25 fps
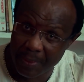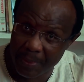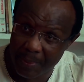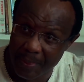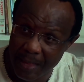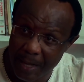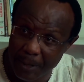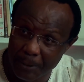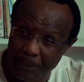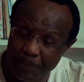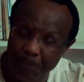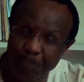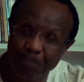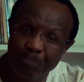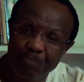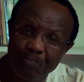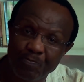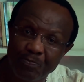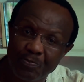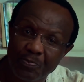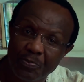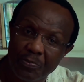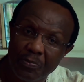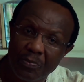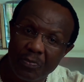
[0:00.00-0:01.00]
Now,
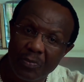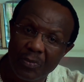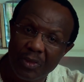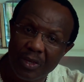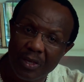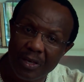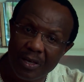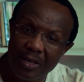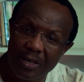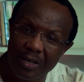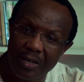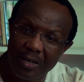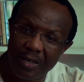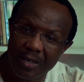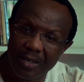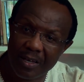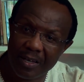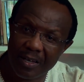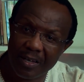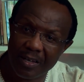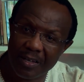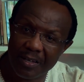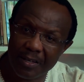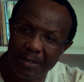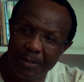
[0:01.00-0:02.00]

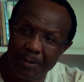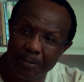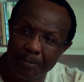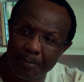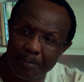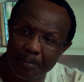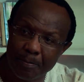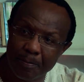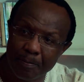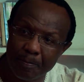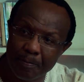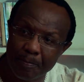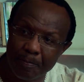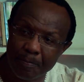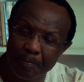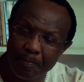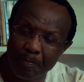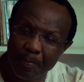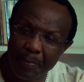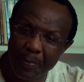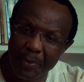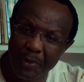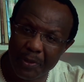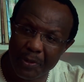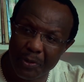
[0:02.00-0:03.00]

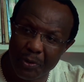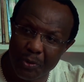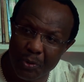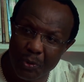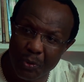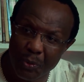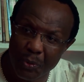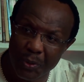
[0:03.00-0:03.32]
you